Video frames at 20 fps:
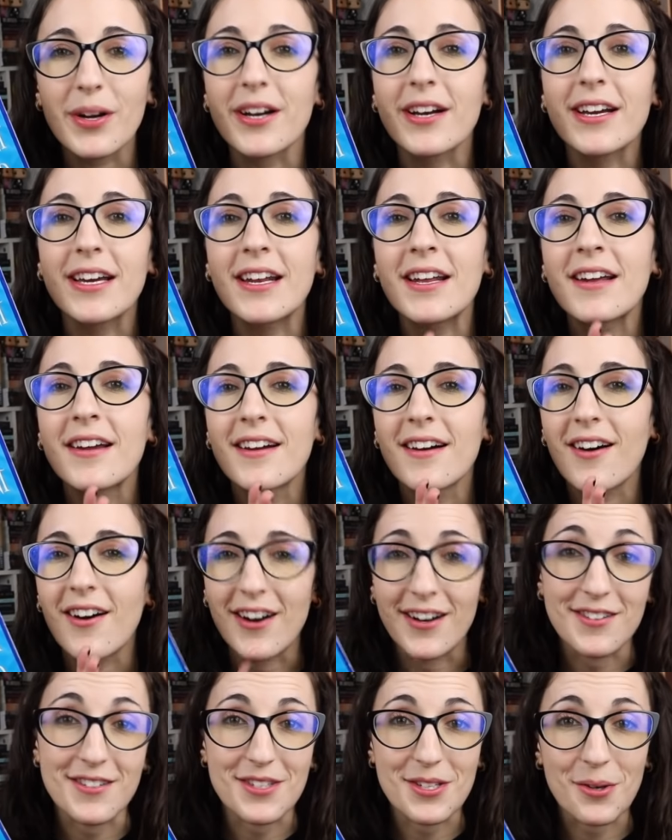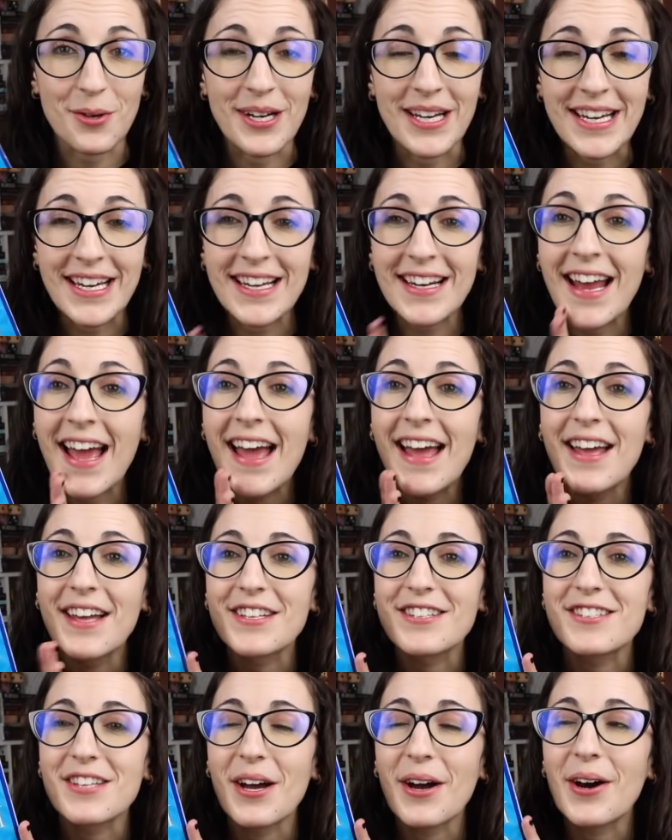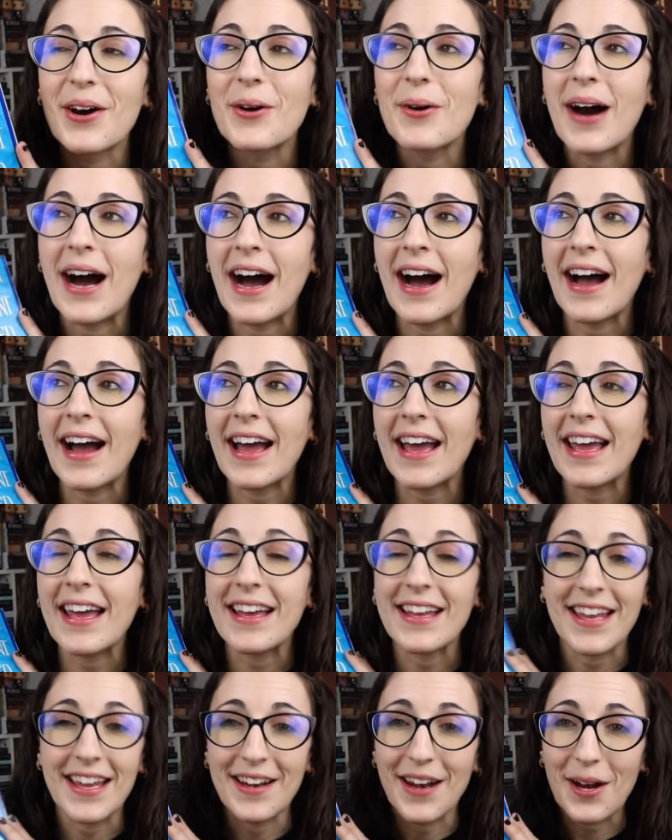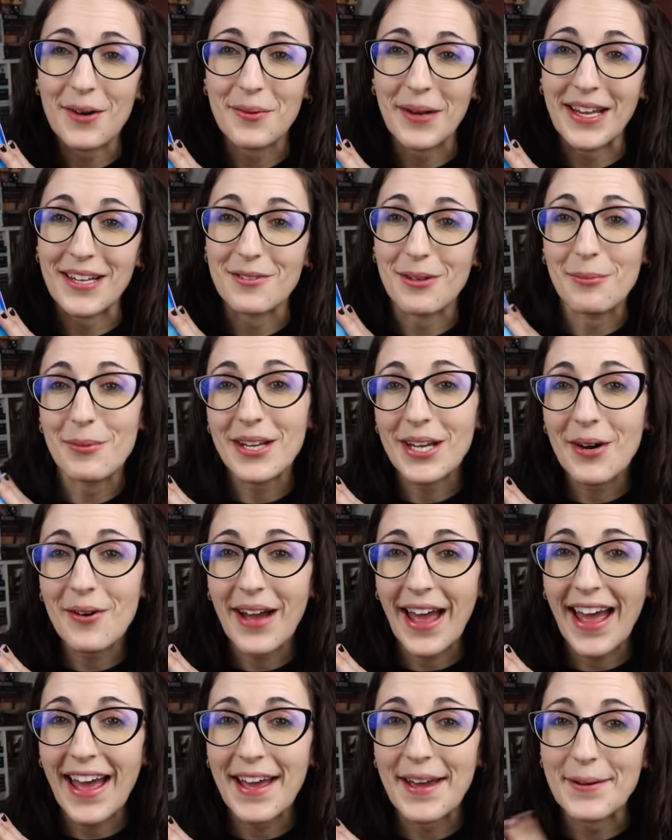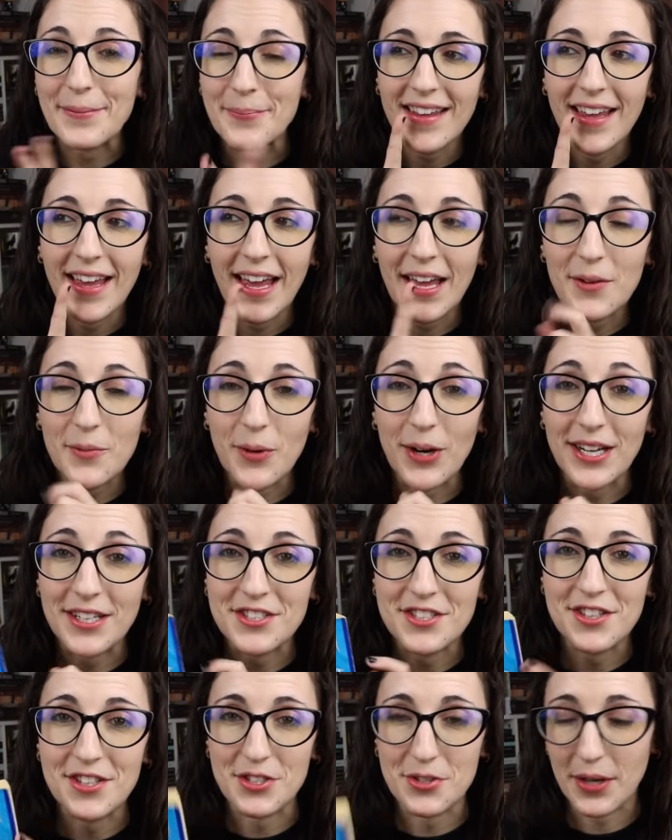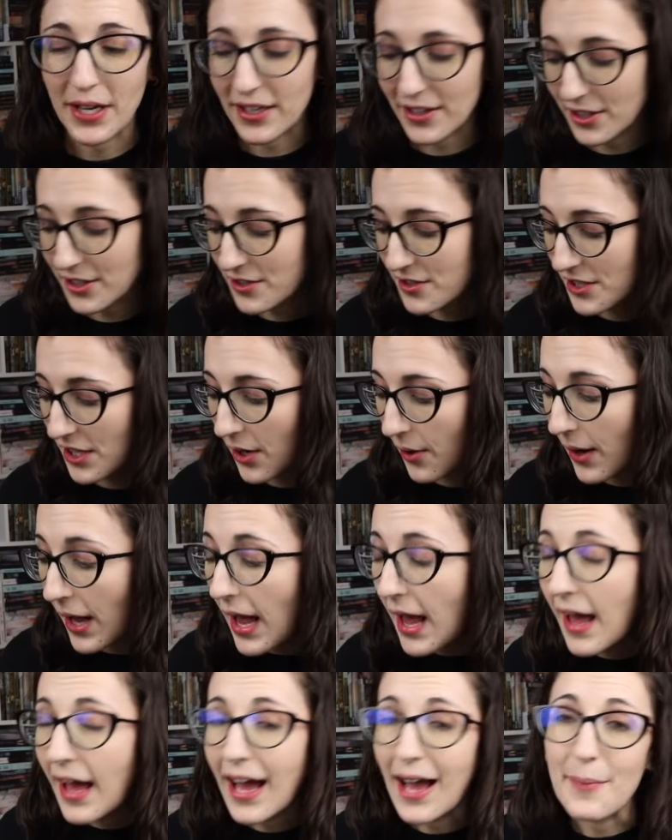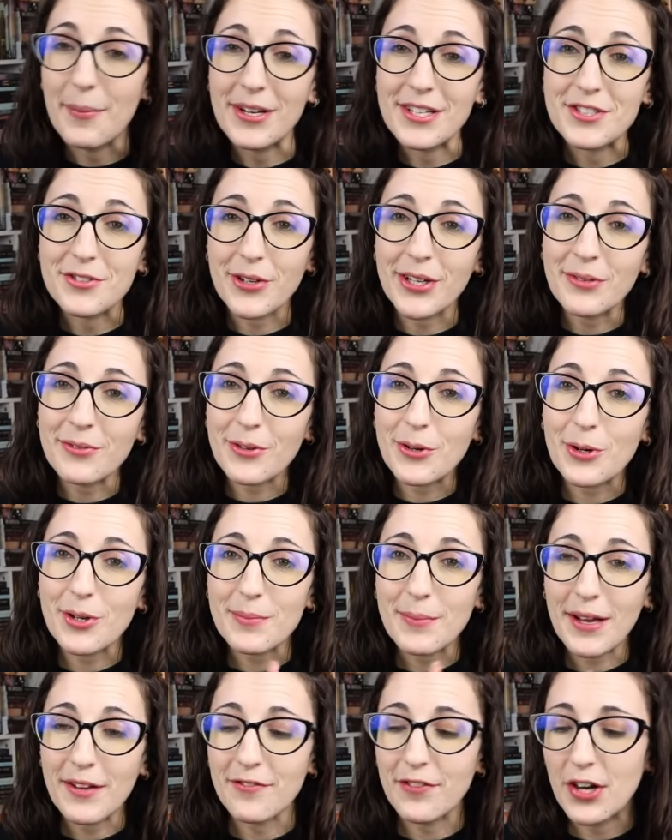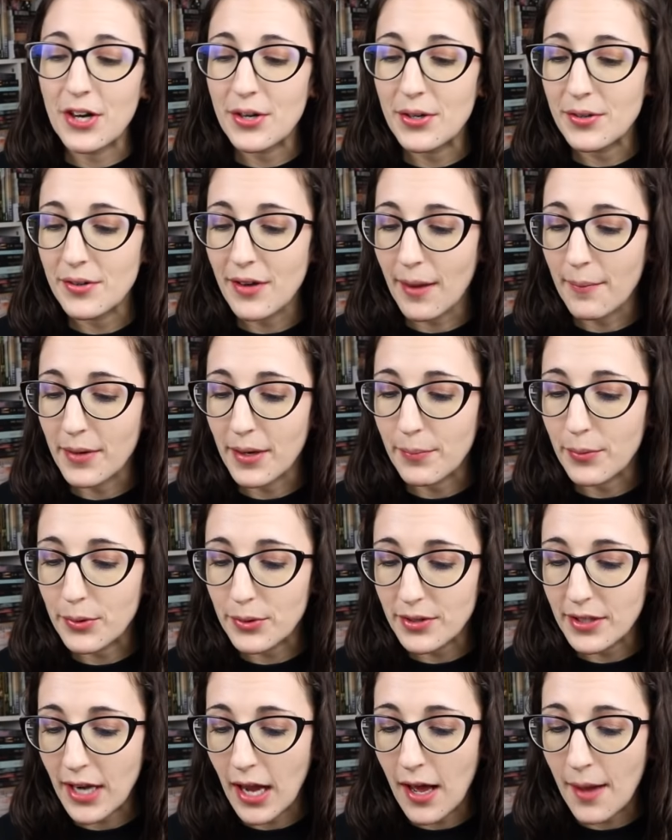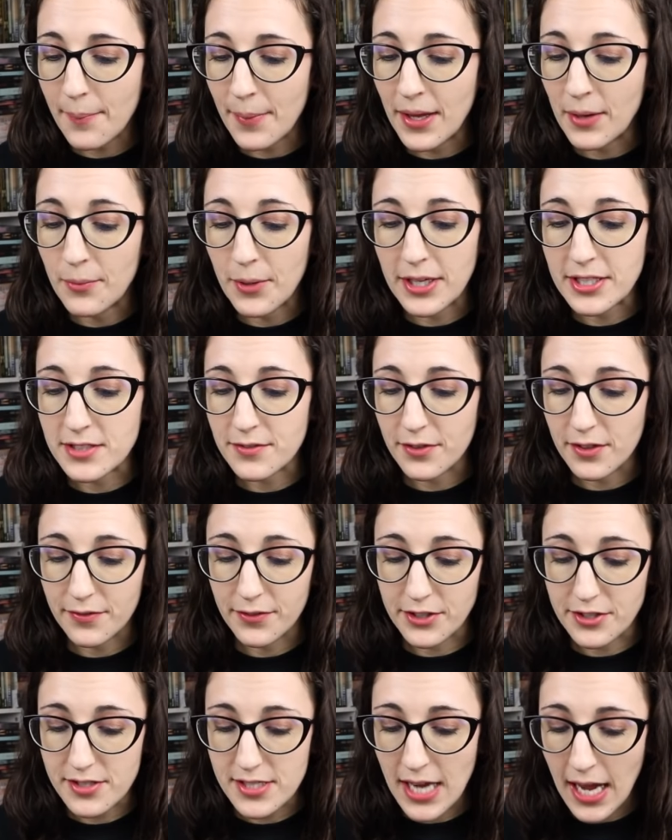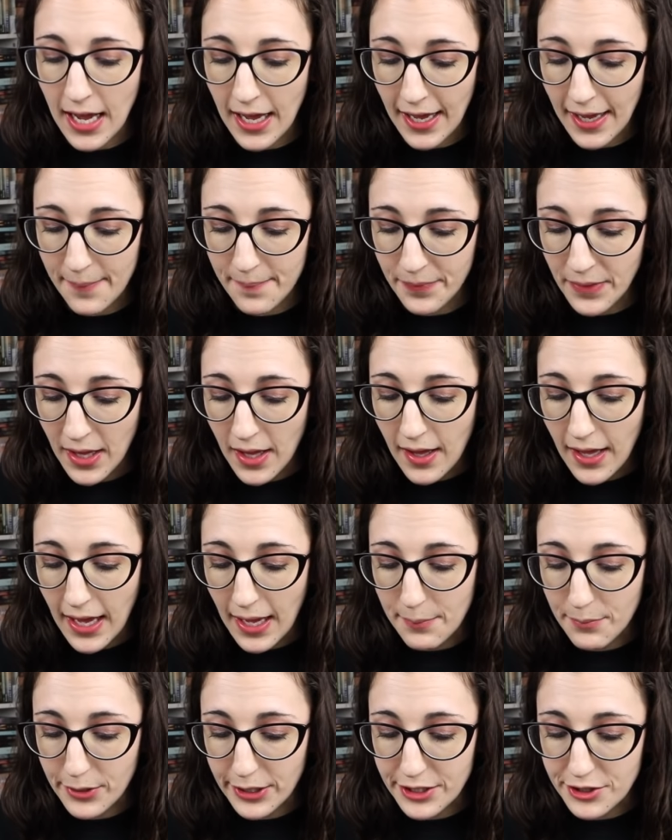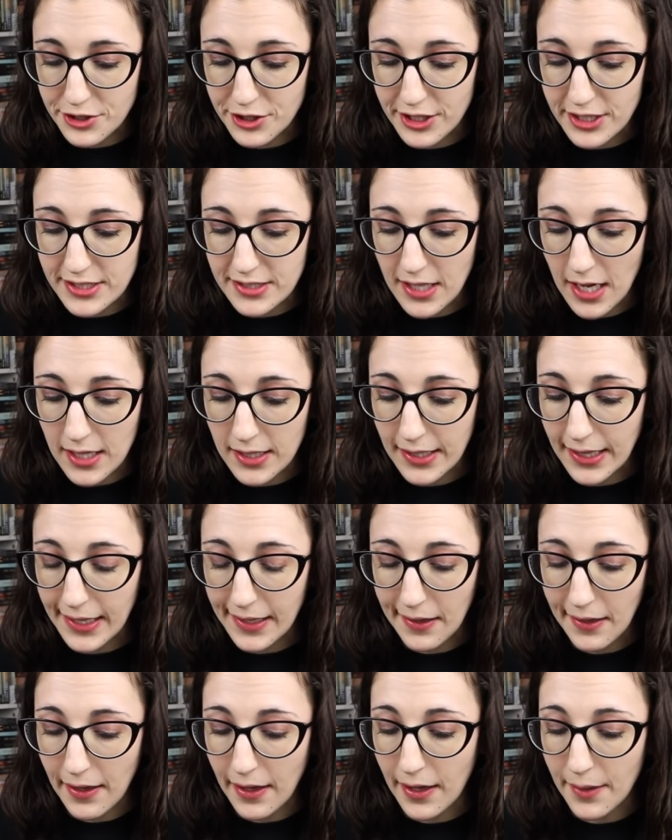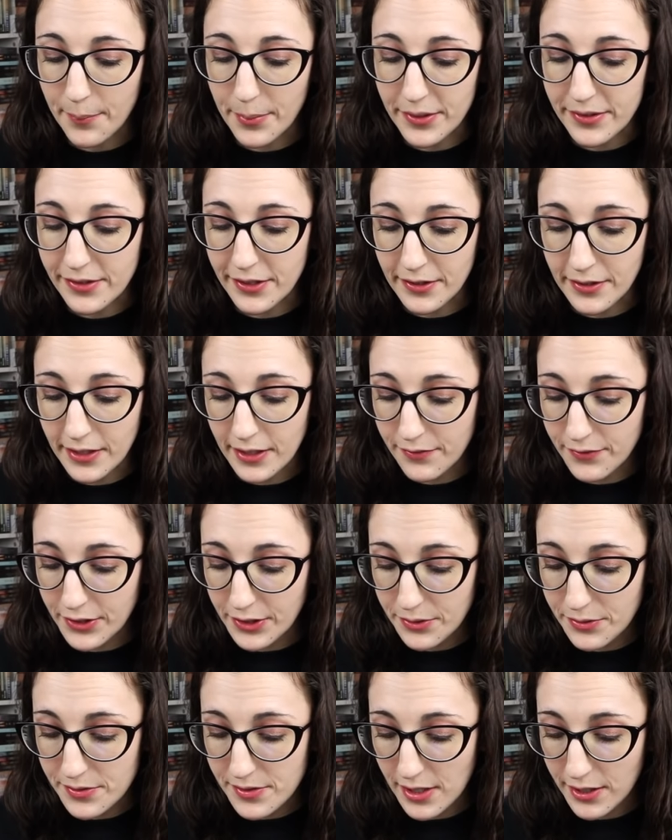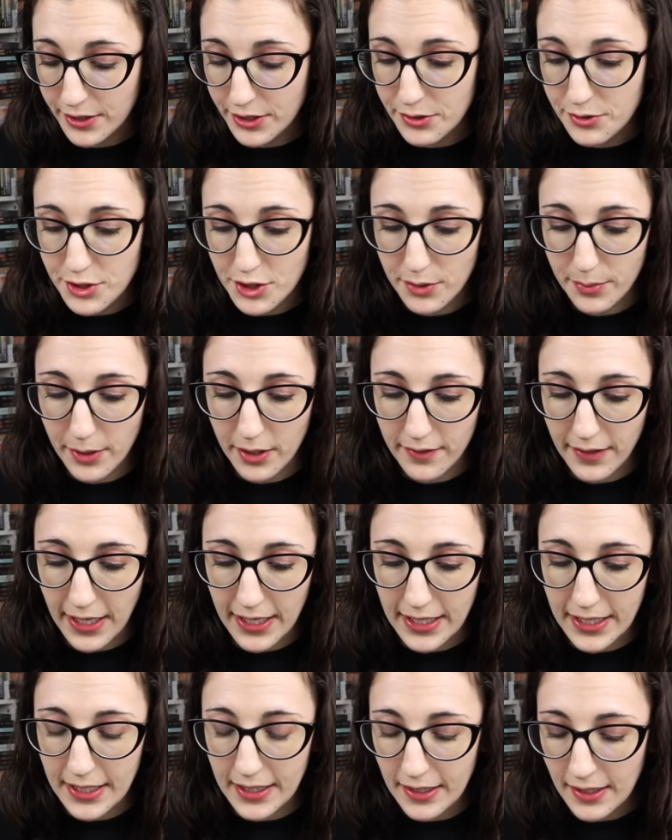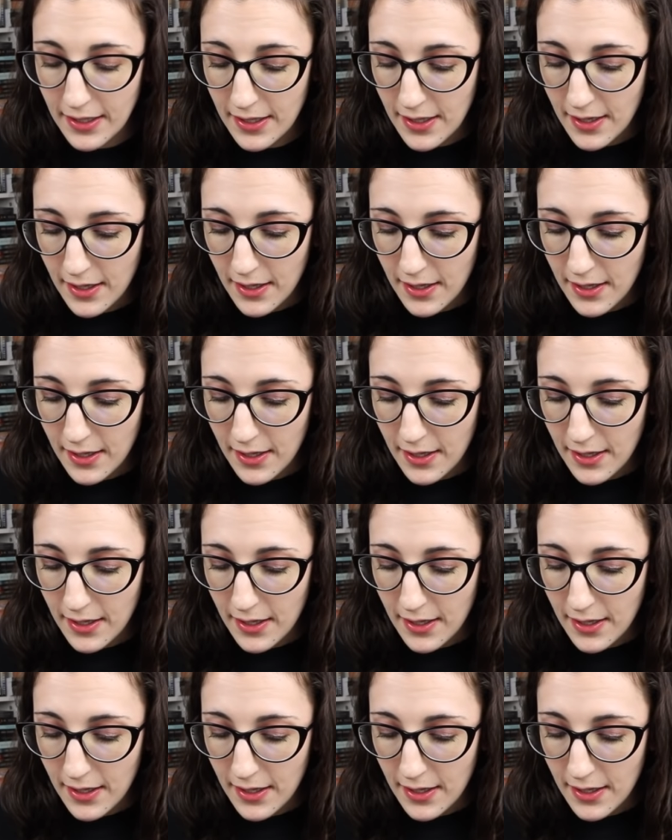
good on screen. So I cannot wait. So I'm gonna go ahead and watch the trailer. So I'm gonna screen record my phone. I'm gonna pull it up and watch it for the first time. I'm pretty sure it's got like a bazillion views on YouTube already.